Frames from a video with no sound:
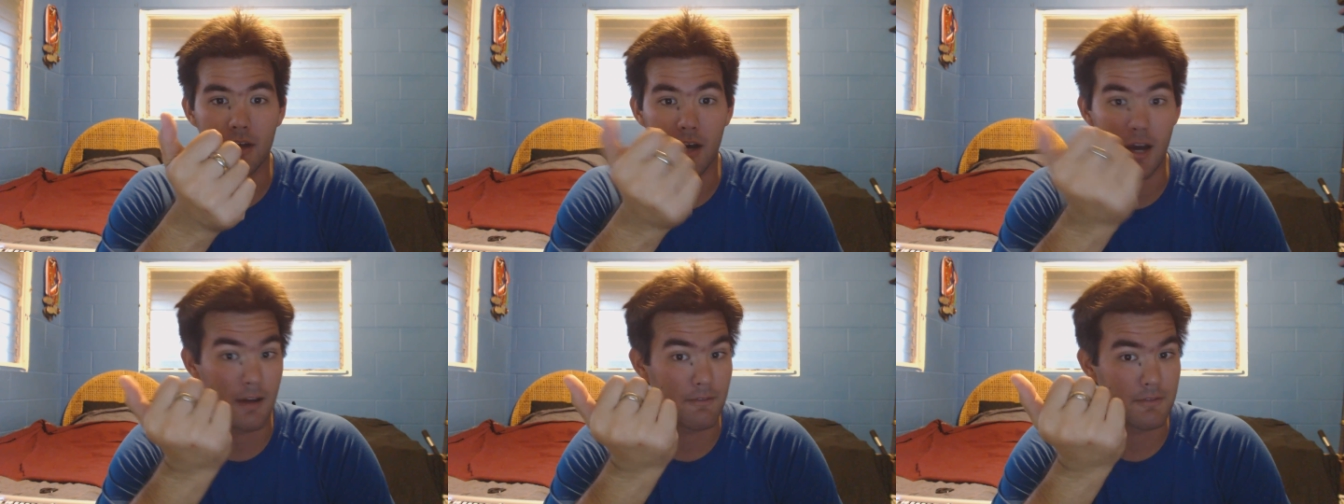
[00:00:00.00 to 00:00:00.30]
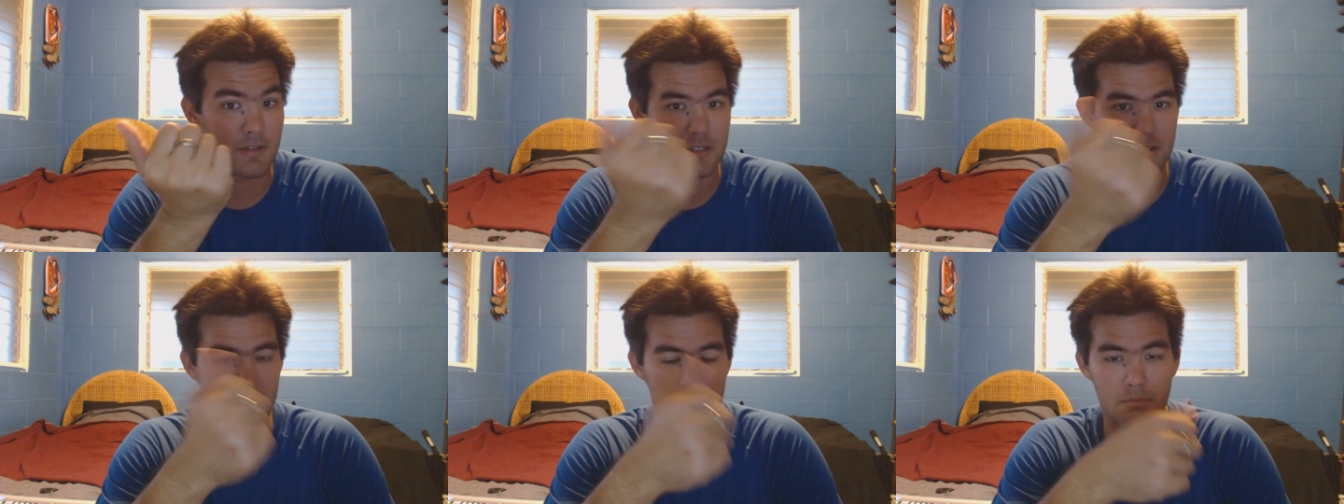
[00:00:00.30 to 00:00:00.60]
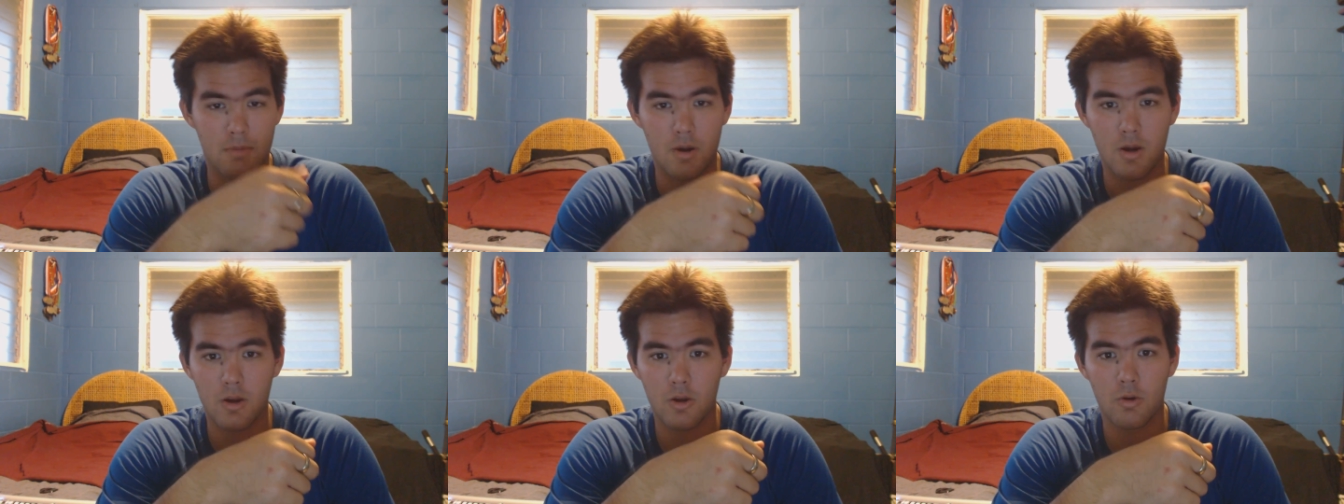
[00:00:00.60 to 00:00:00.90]
Obviously,
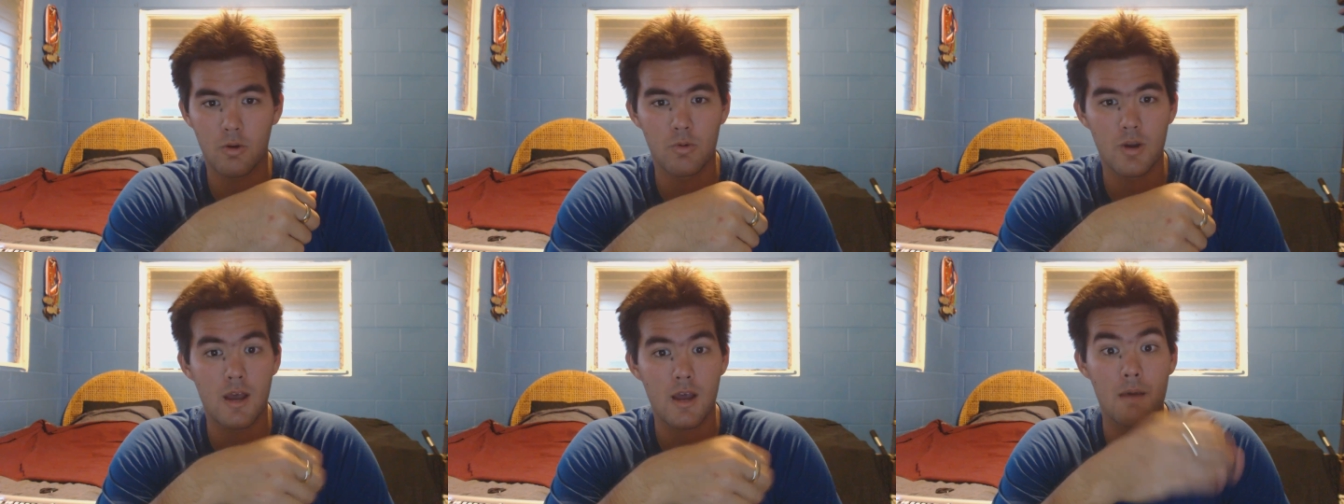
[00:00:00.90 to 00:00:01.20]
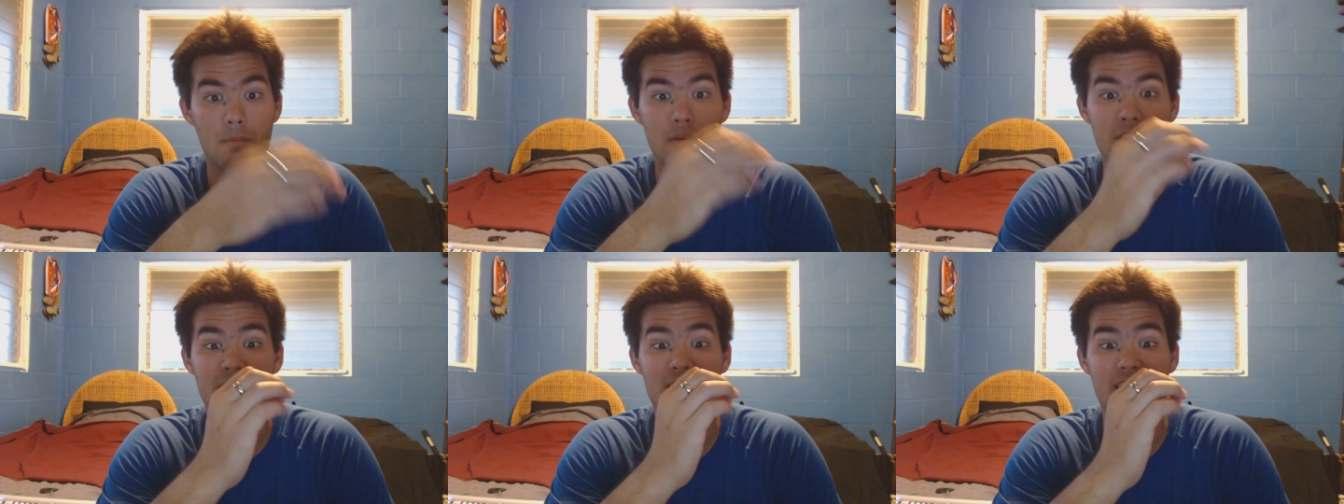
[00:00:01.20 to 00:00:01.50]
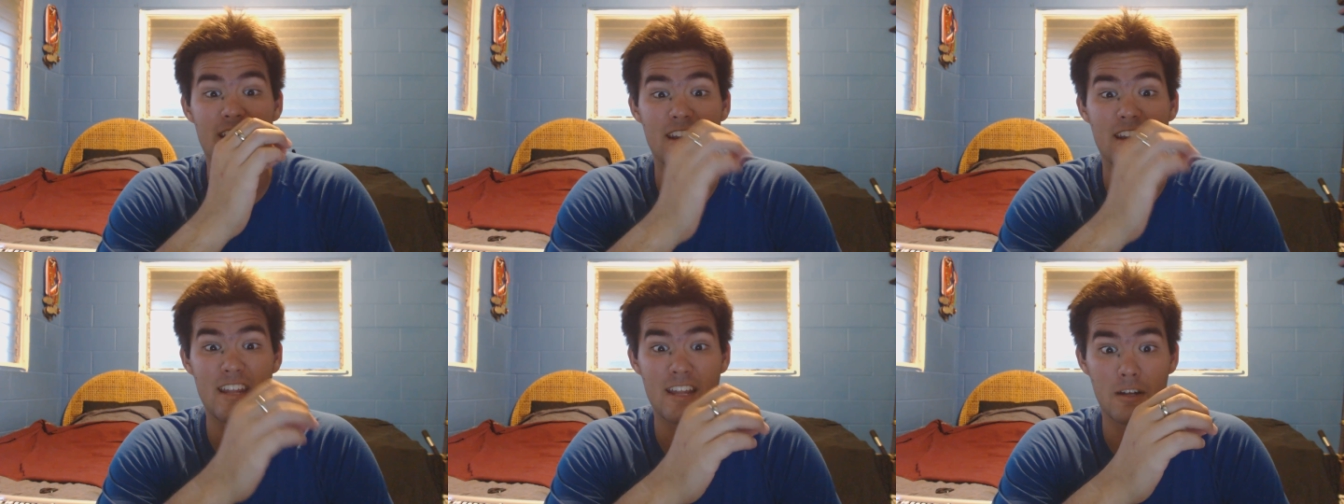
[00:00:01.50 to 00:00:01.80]
Margot Robbie
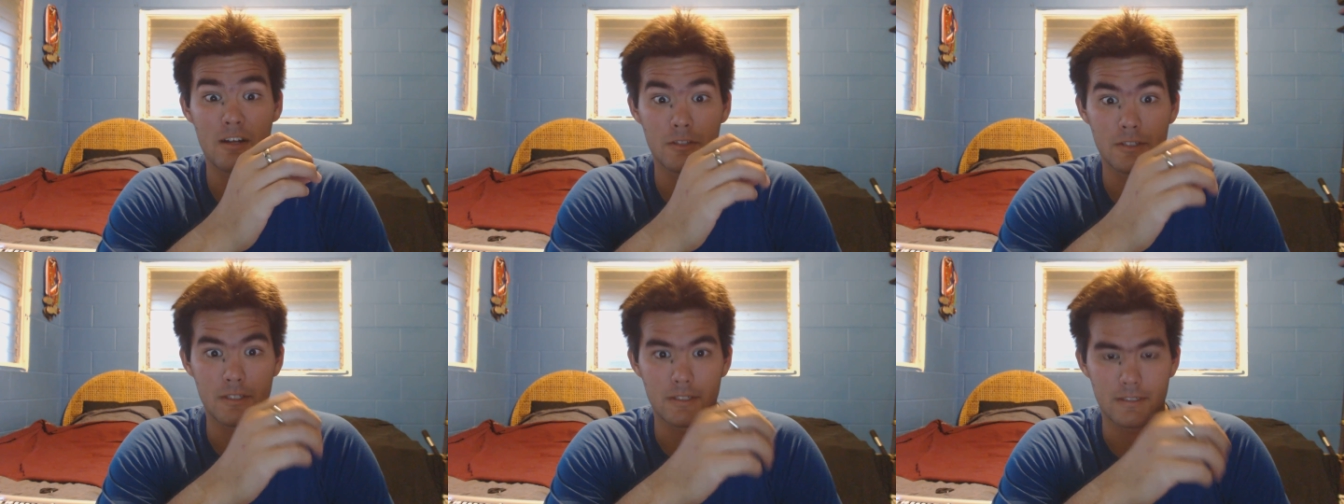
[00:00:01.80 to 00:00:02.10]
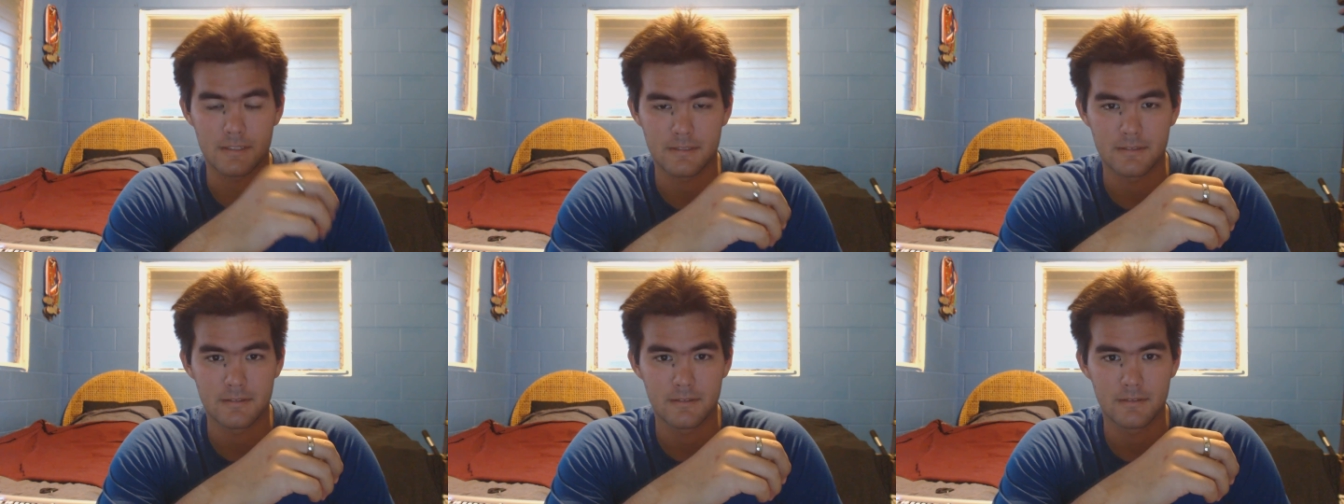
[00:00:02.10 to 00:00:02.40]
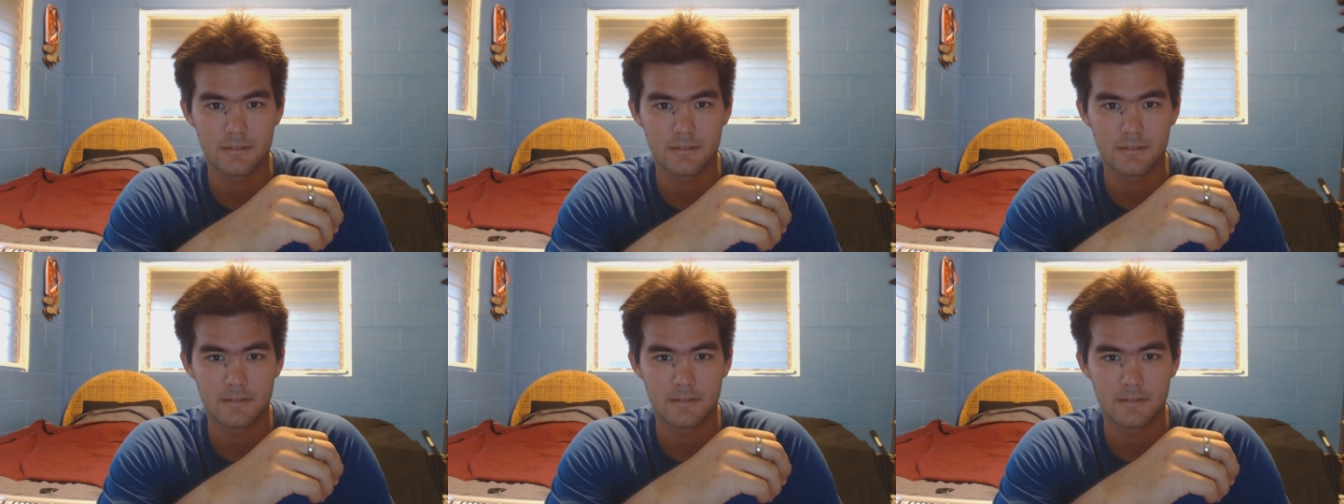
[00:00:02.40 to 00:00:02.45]
nailed it.